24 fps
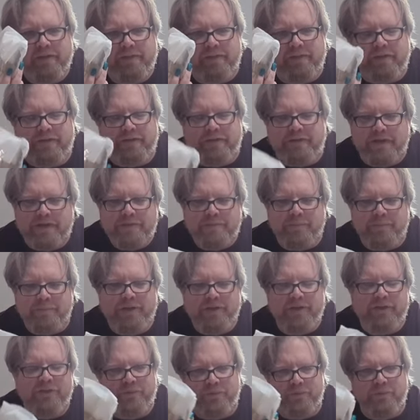the
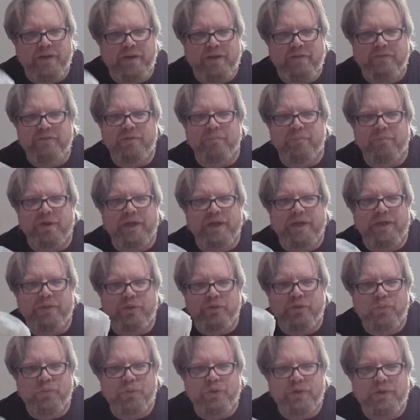dustbin, you do have to buy
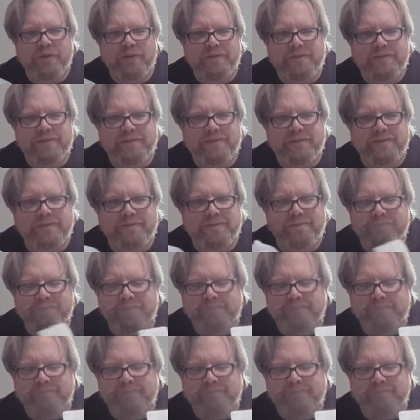new ones.